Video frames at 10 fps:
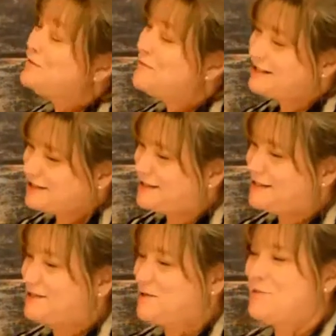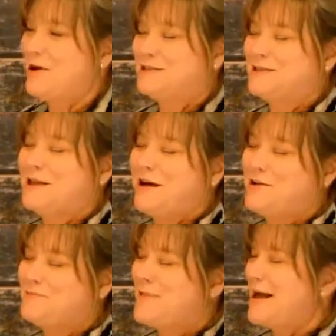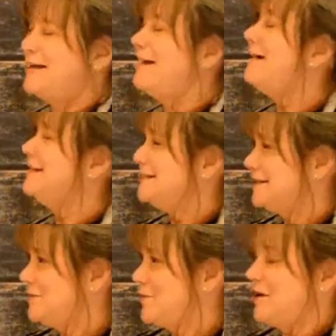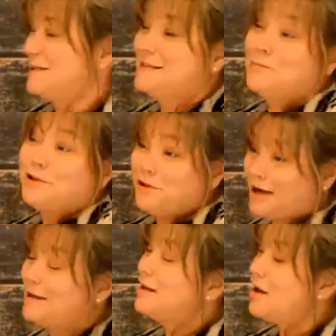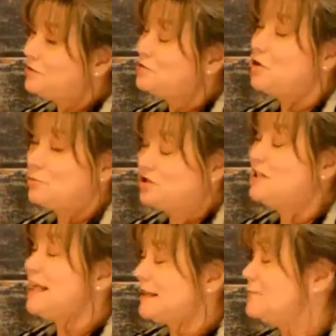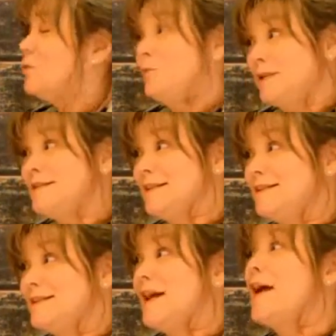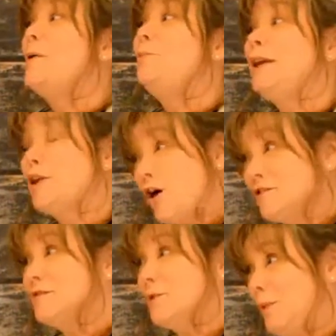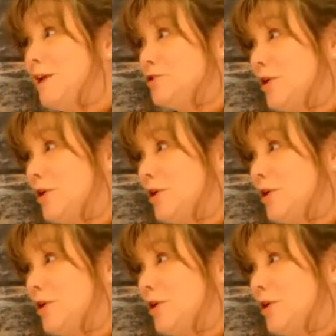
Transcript: mentioned this to the person that I'd met at the dinner party, I said, but I had a client who told me she gets more business because of the picture I